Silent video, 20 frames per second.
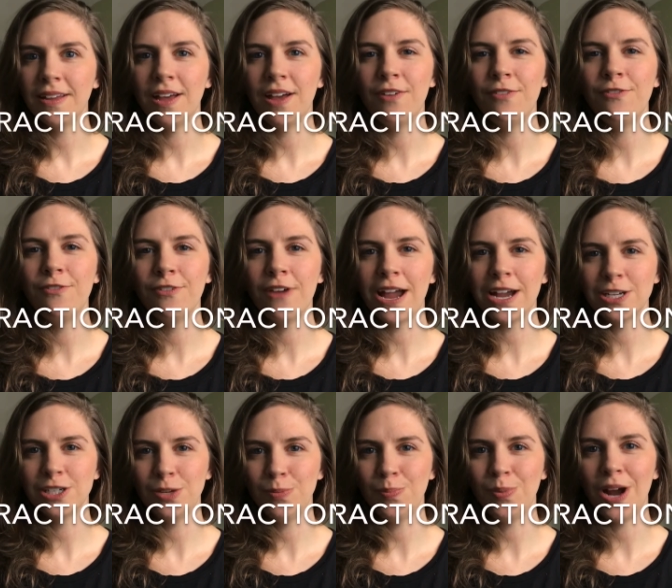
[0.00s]
of
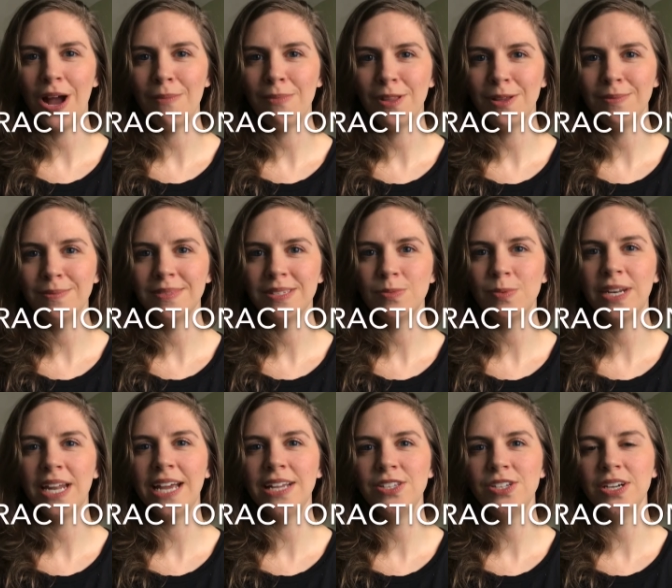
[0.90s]
fraction problems.
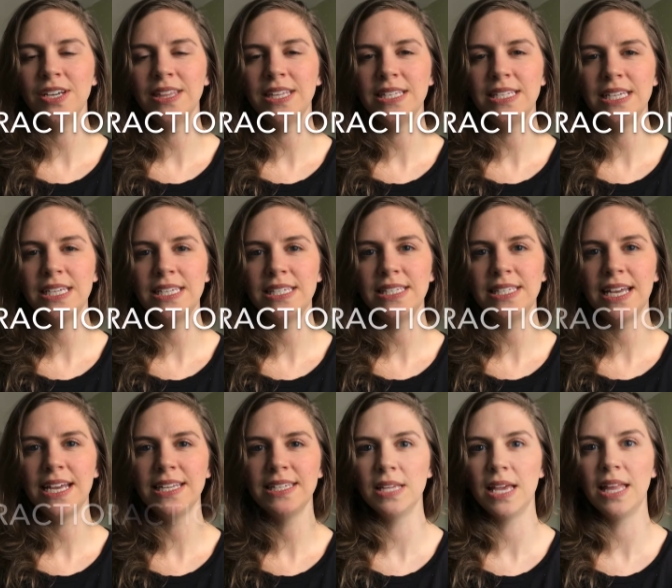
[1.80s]
When I took the TEAS
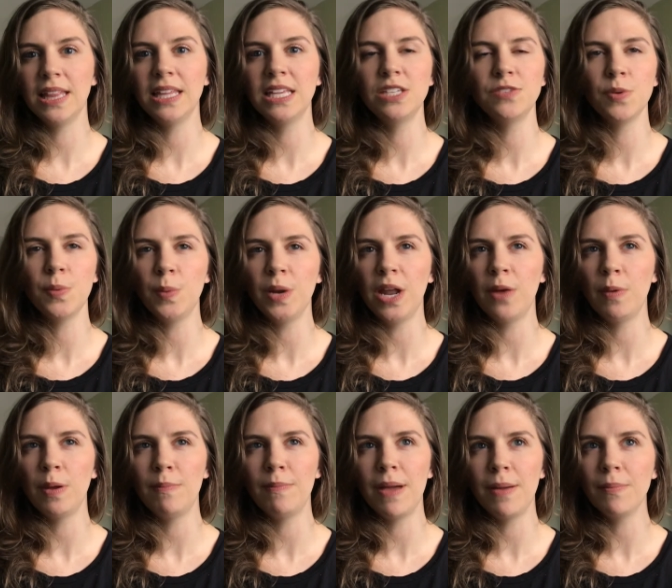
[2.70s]
test, at least from what I
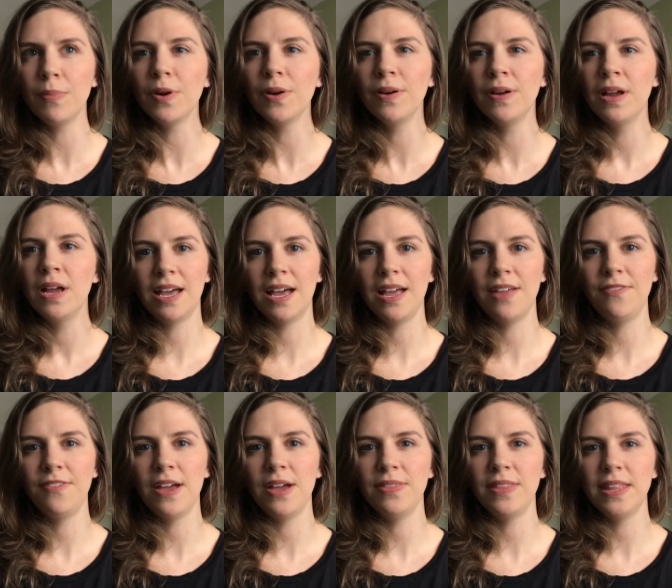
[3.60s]
remember, I
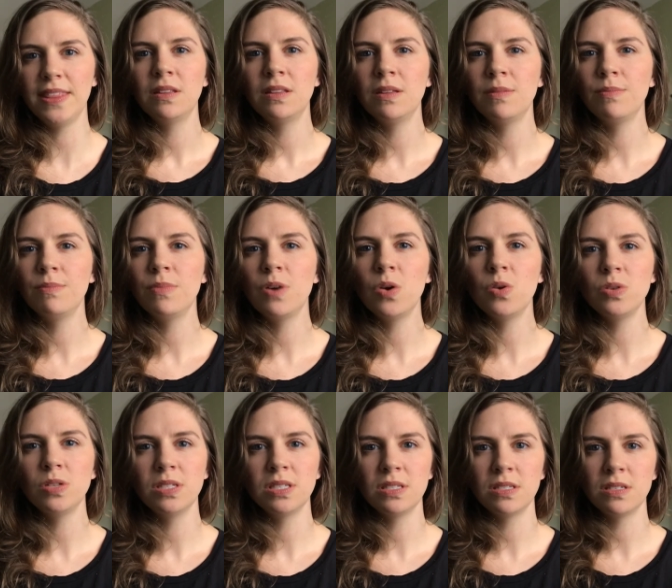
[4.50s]
found that the
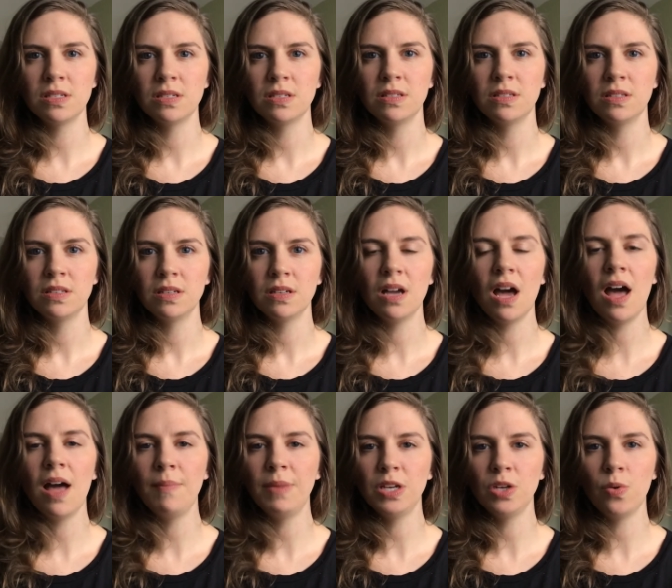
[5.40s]
most
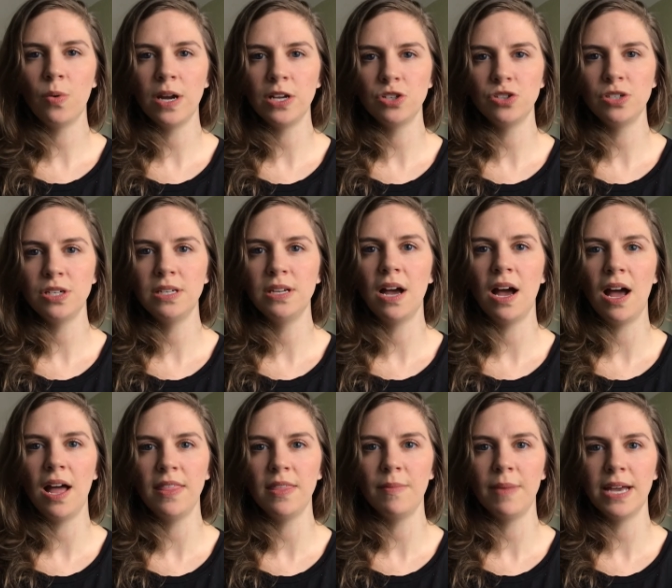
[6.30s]
common question
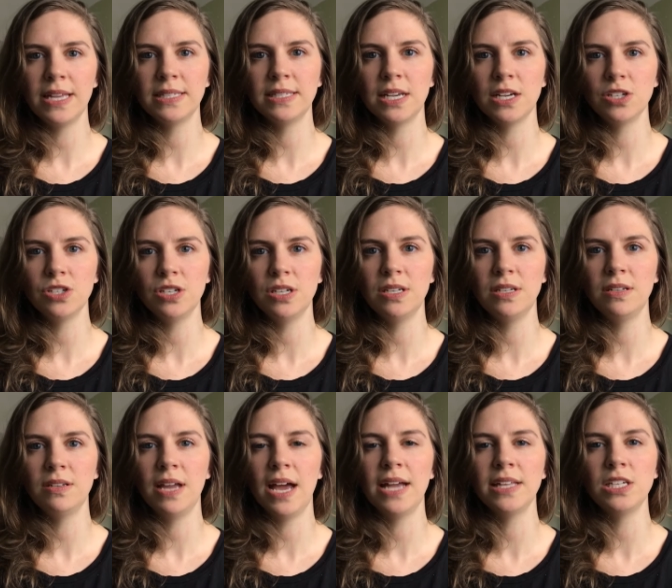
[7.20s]
on the math
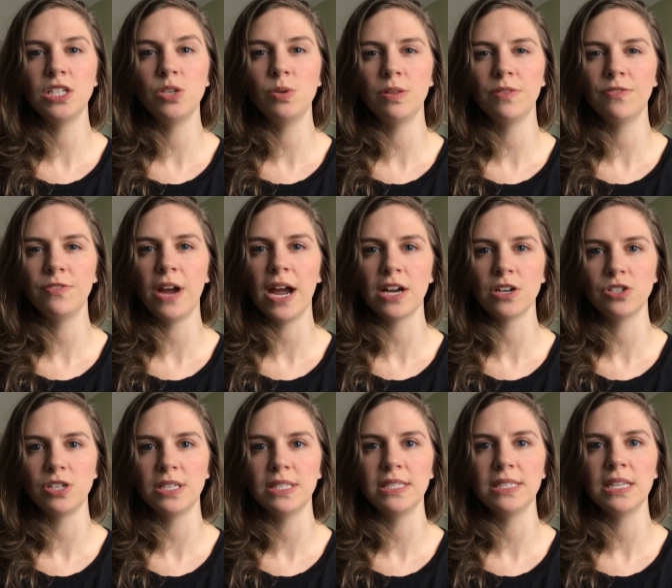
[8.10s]
section had to do with
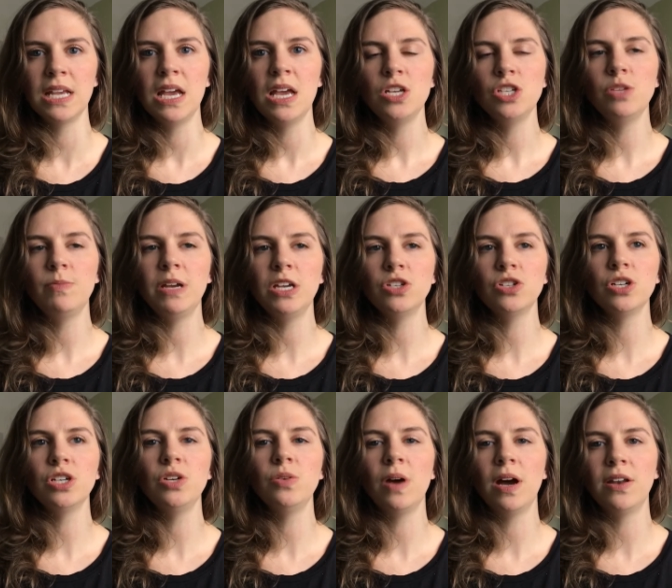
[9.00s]
fractions. So make sure
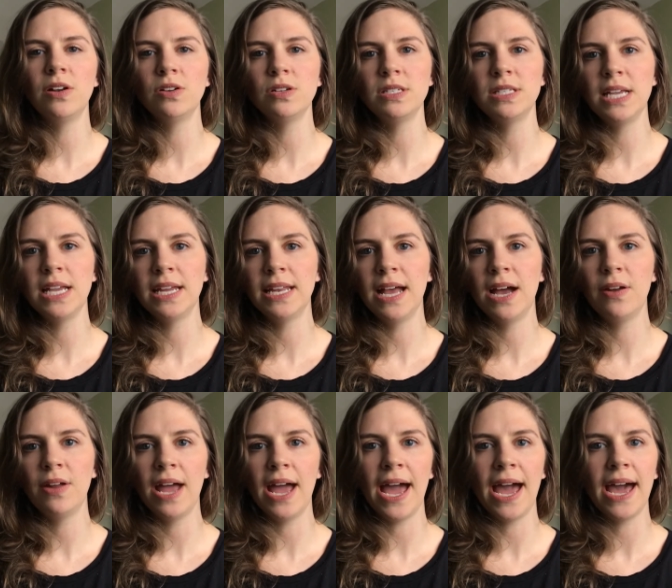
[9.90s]
you understand how
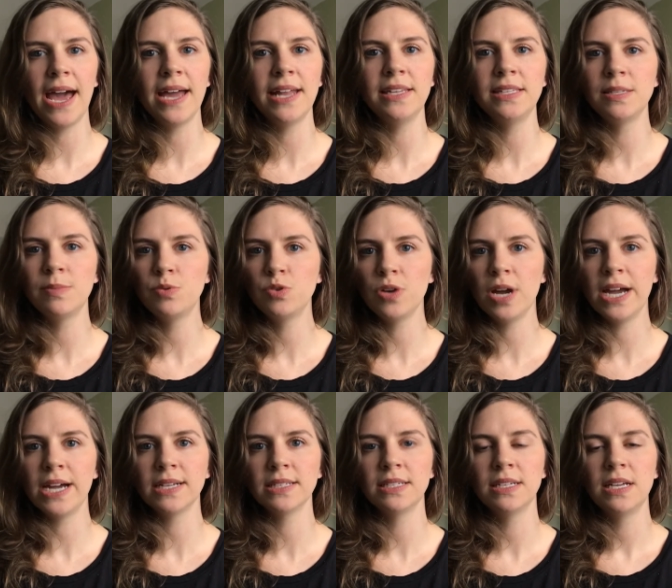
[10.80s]
to add,
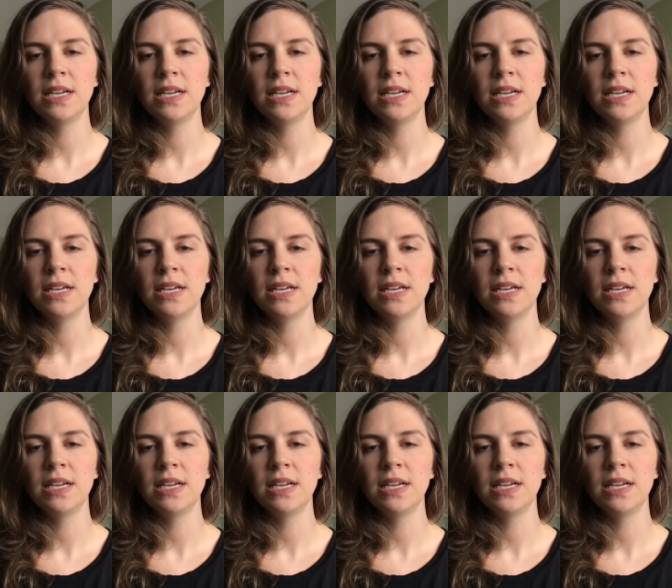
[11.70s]
subtract,